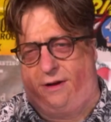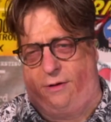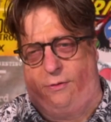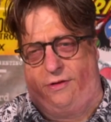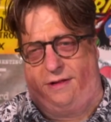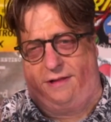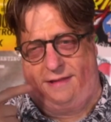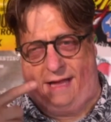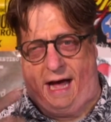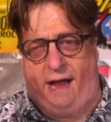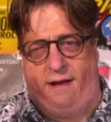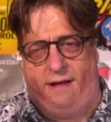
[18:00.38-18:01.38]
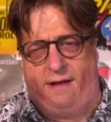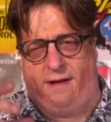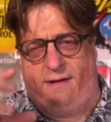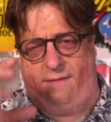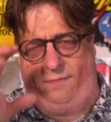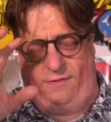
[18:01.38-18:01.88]
like it owes a lot
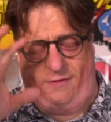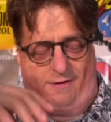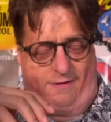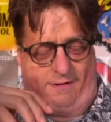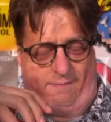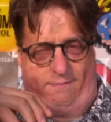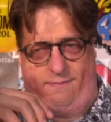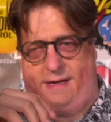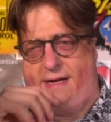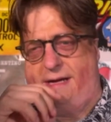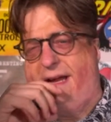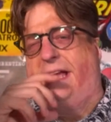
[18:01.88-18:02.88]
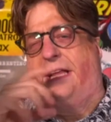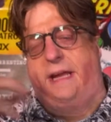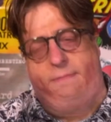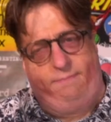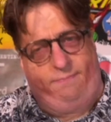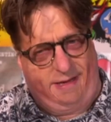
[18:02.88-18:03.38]
to
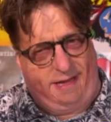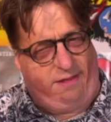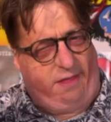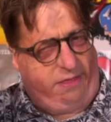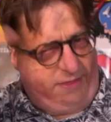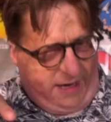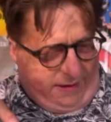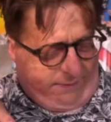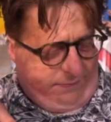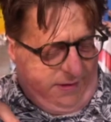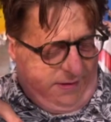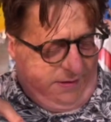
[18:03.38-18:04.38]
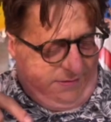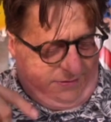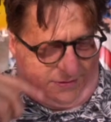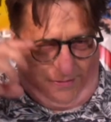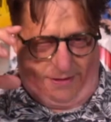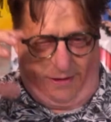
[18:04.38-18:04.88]
Alien and The Thing.
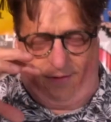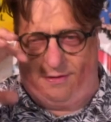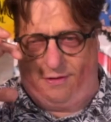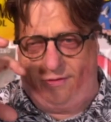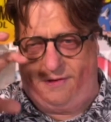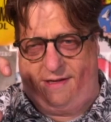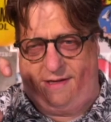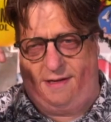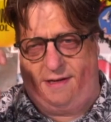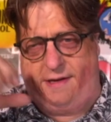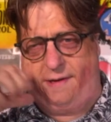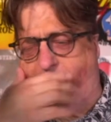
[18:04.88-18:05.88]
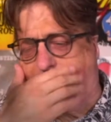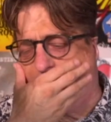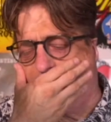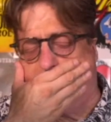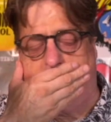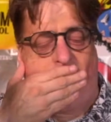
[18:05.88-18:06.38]
So those,
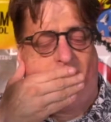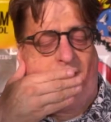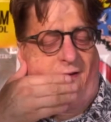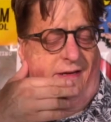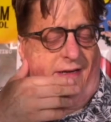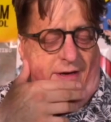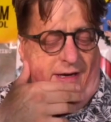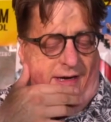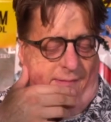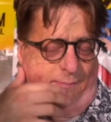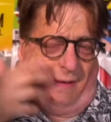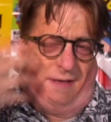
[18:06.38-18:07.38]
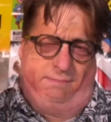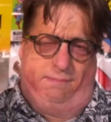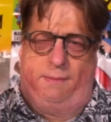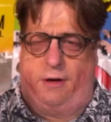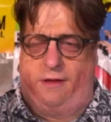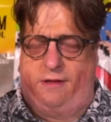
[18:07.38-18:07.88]
you know, but
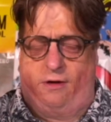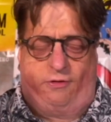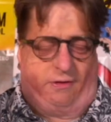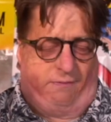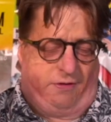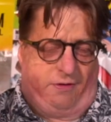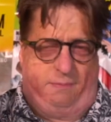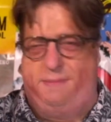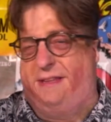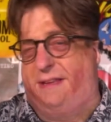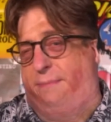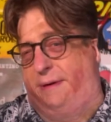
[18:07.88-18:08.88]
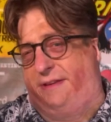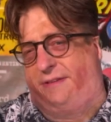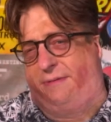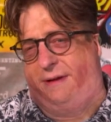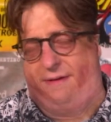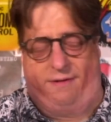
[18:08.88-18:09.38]
you put it in the ocean. So maybe The
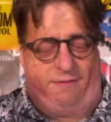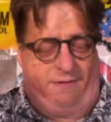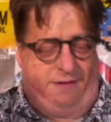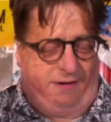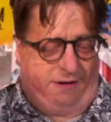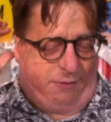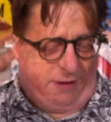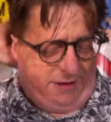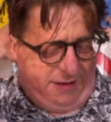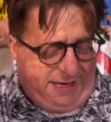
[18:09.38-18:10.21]
Abyss, whatever. You know,